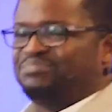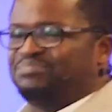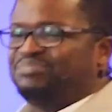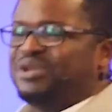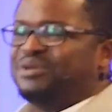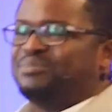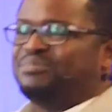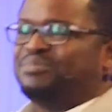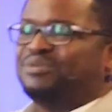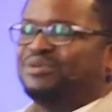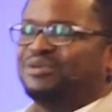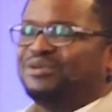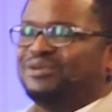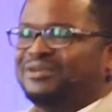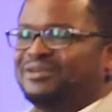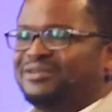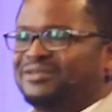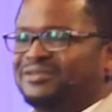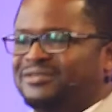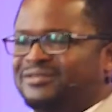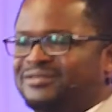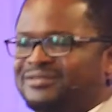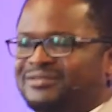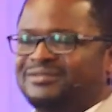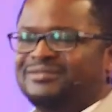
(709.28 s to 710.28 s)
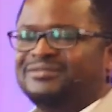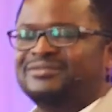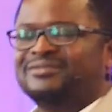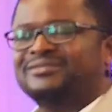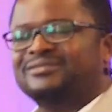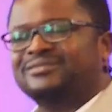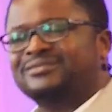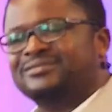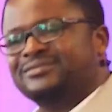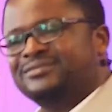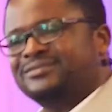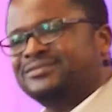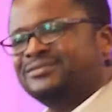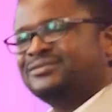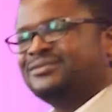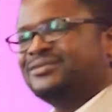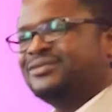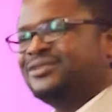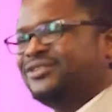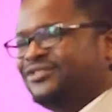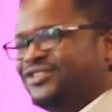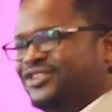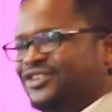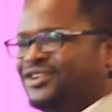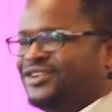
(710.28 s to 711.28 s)
The people
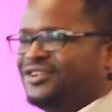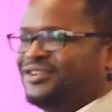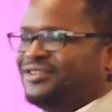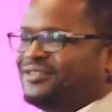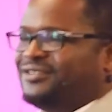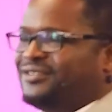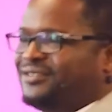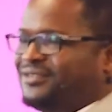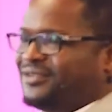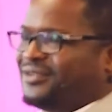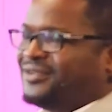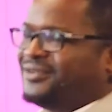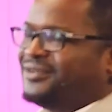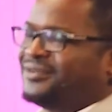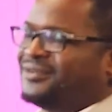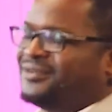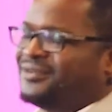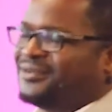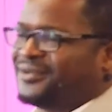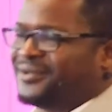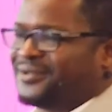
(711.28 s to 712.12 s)
of the earth.